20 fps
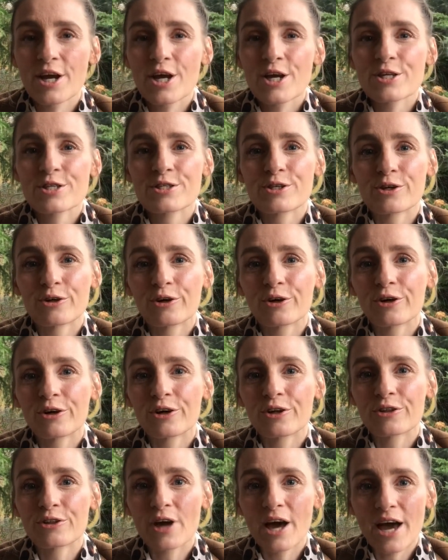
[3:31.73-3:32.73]
So
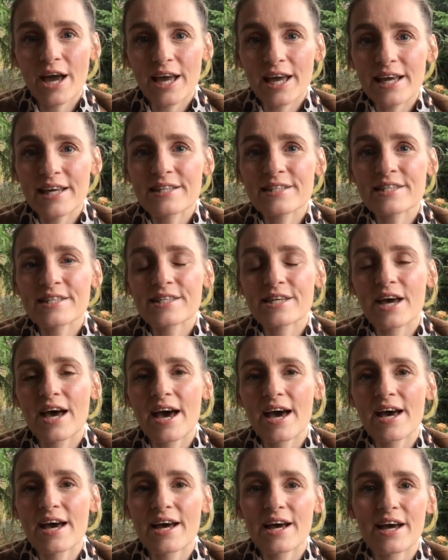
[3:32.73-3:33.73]
there is
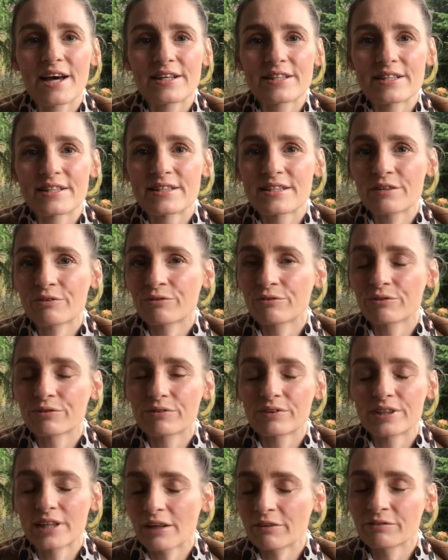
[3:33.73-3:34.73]

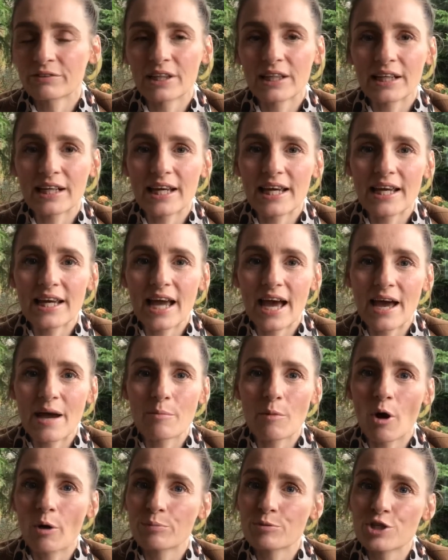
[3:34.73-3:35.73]
definitely
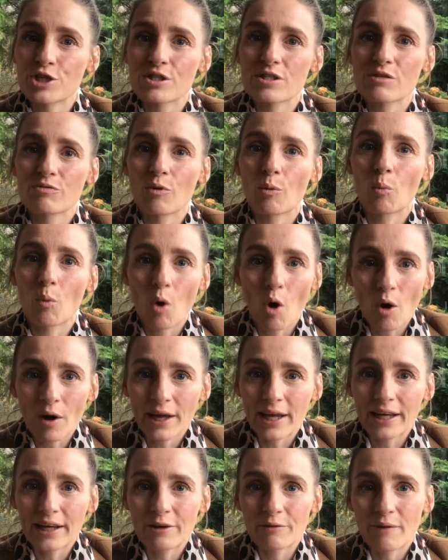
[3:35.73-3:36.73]
options for
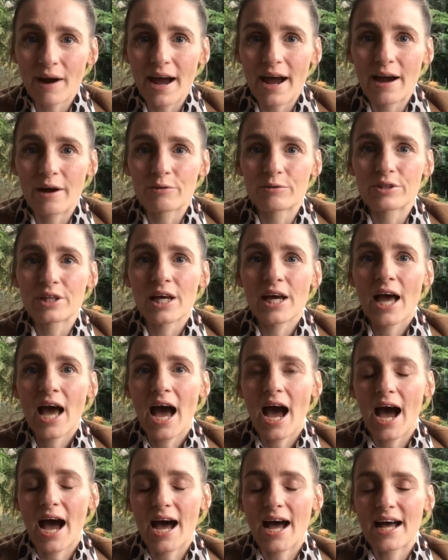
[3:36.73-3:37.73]
walking around
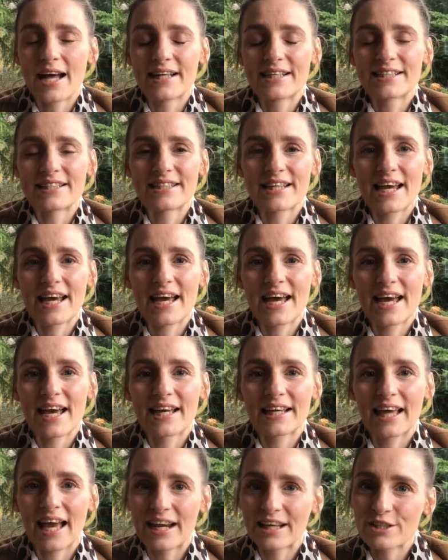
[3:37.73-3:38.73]
and
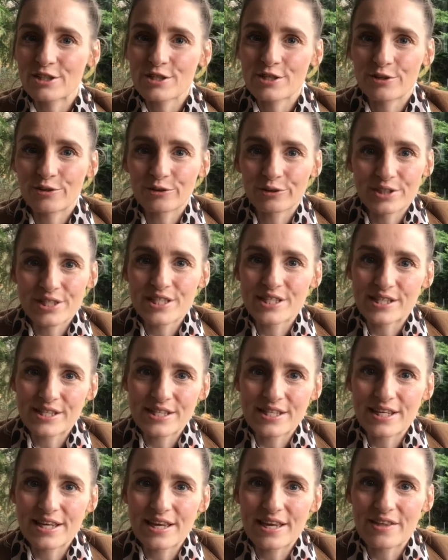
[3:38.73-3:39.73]
getting to know the
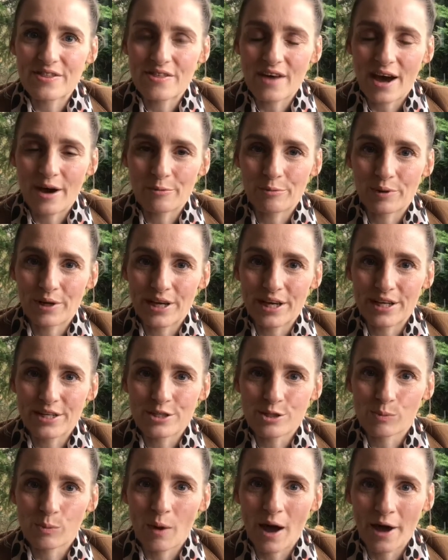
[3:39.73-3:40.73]
city that way
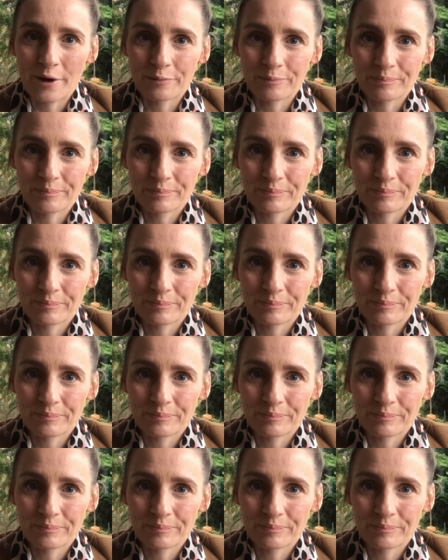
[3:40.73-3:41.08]
as well.